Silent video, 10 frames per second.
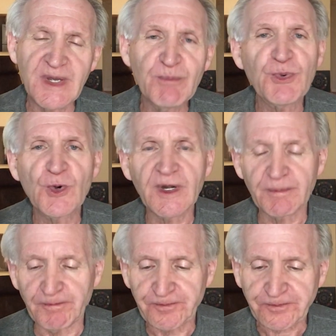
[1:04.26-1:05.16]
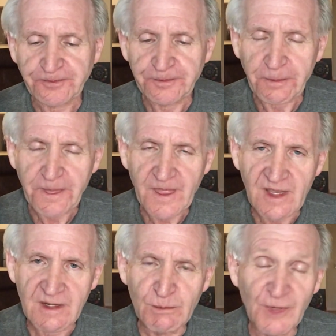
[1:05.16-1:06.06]
import.
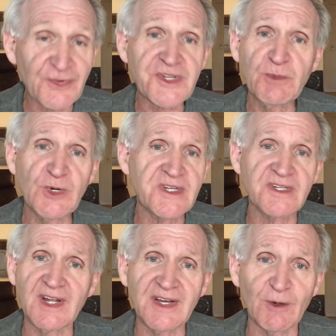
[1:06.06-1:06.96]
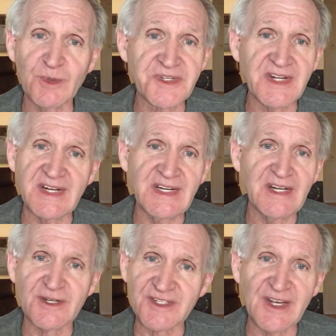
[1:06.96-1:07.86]
But for some reason, almost 90
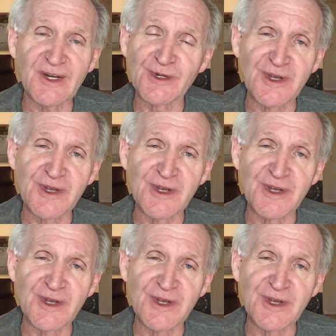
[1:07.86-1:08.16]
years later,